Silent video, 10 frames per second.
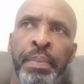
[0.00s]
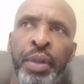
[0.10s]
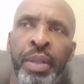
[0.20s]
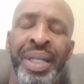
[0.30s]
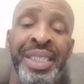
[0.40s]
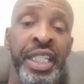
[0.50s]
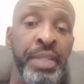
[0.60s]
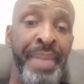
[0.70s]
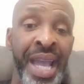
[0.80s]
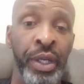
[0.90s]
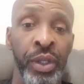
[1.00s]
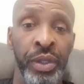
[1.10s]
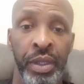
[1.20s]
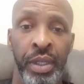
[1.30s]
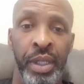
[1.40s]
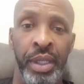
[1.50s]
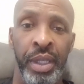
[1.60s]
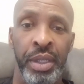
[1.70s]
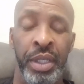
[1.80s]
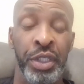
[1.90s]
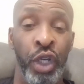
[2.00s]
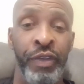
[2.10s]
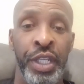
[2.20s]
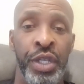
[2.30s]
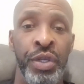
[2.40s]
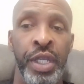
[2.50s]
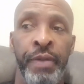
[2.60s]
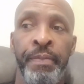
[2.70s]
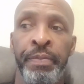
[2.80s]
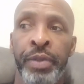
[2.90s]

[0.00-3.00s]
pretty much dismantled the Soviet Union,